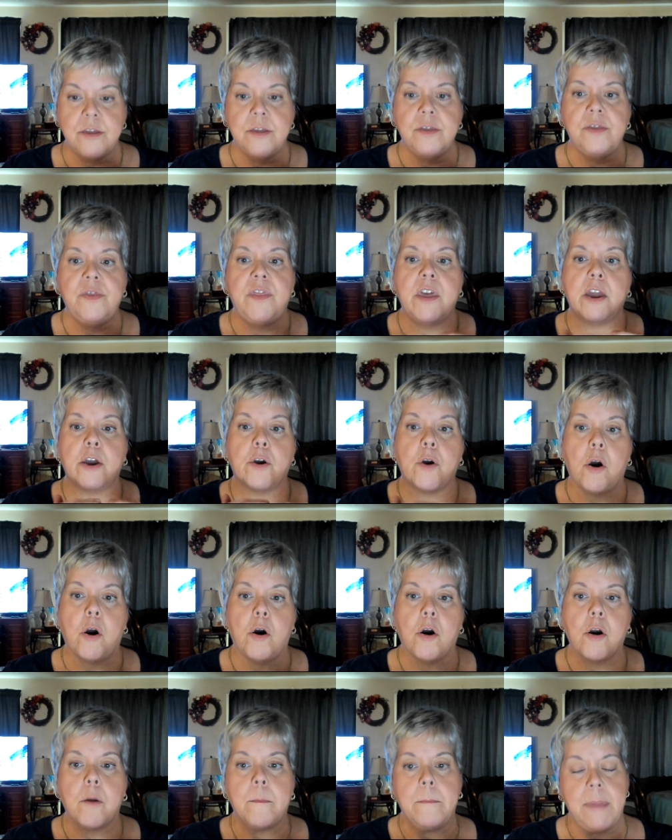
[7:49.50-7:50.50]
There
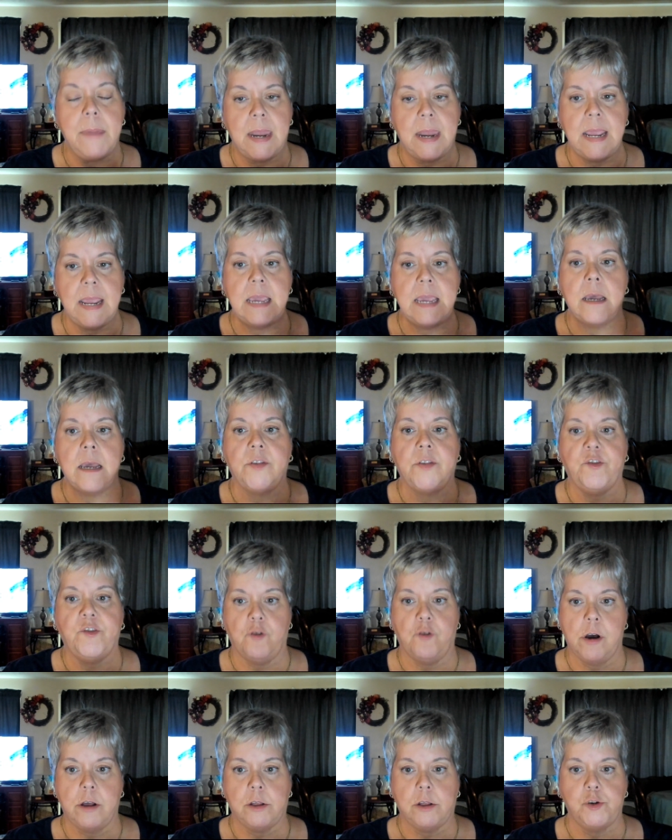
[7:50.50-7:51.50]
are many
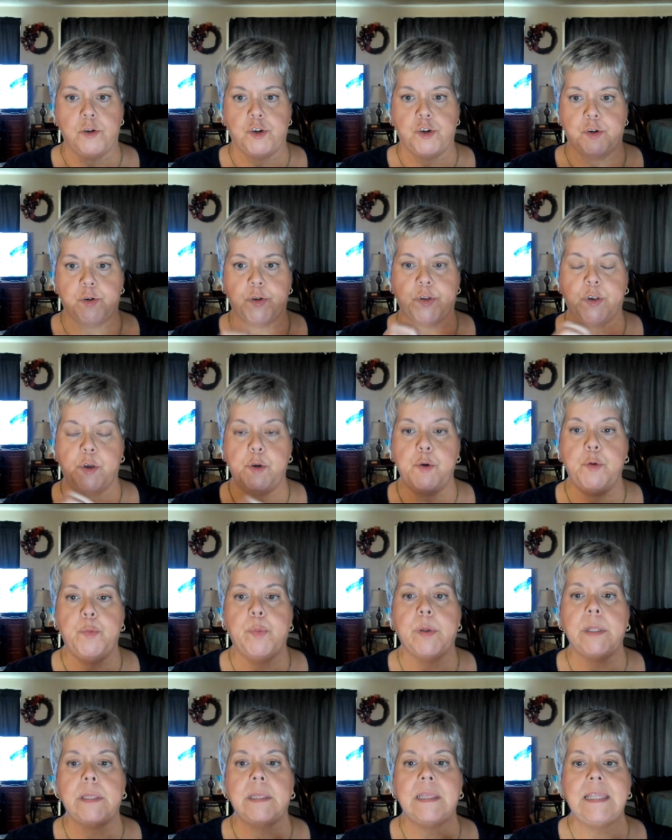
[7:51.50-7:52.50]
astrologers who
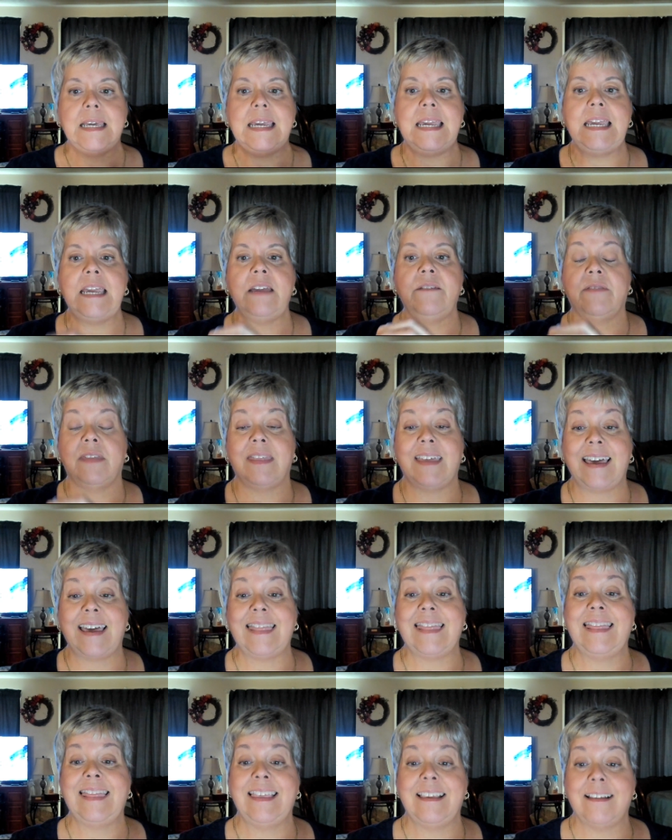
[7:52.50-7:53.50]
believe
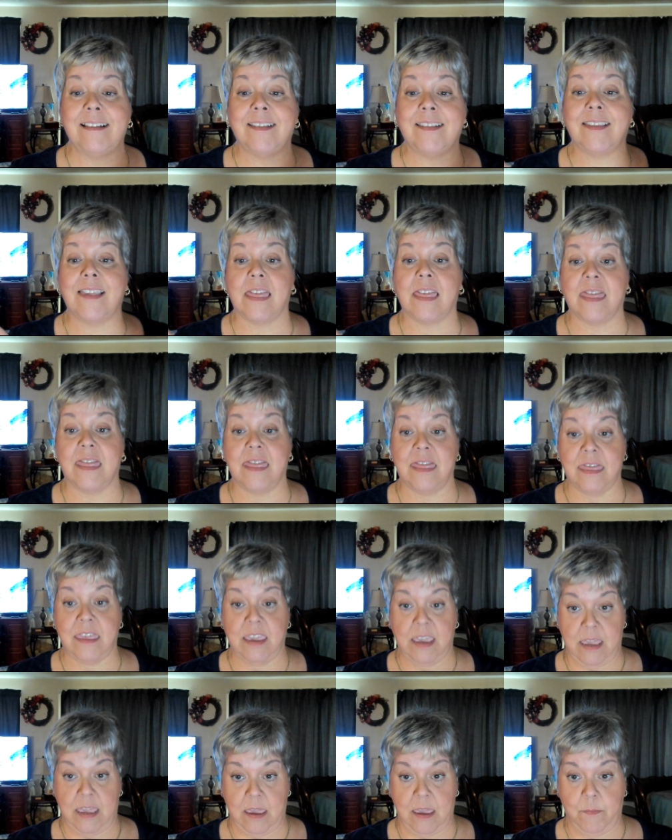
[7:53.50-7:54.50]
that this
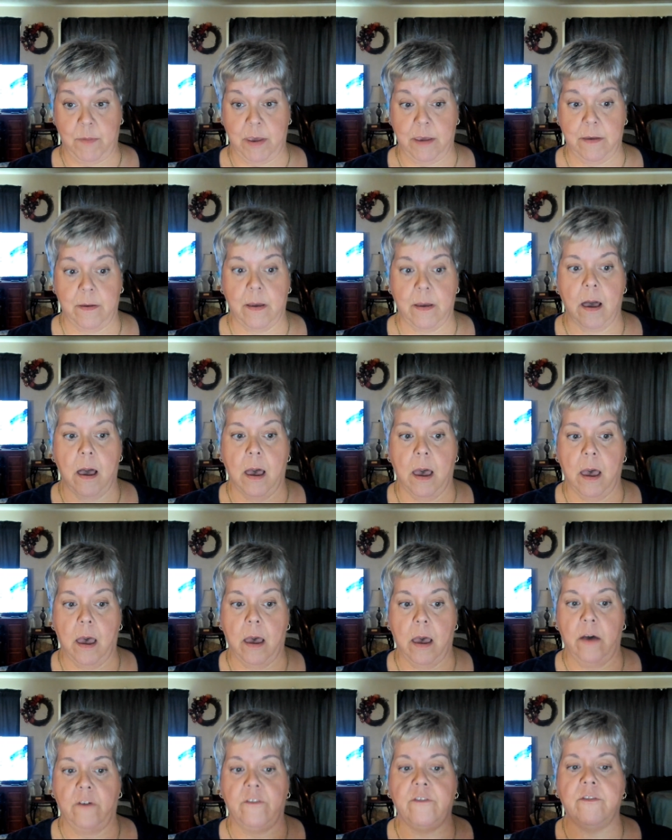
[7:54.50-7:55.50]
theme
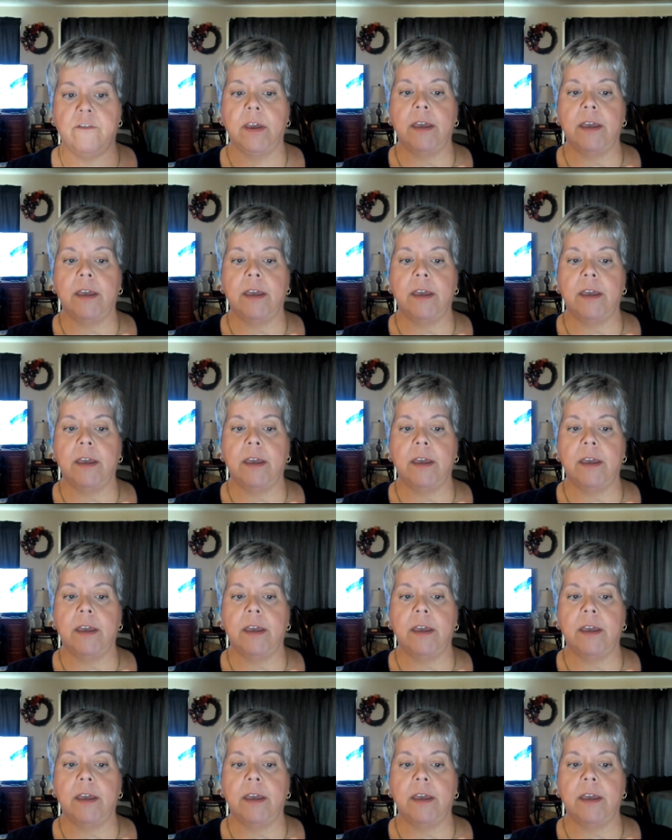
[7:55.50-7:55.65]
of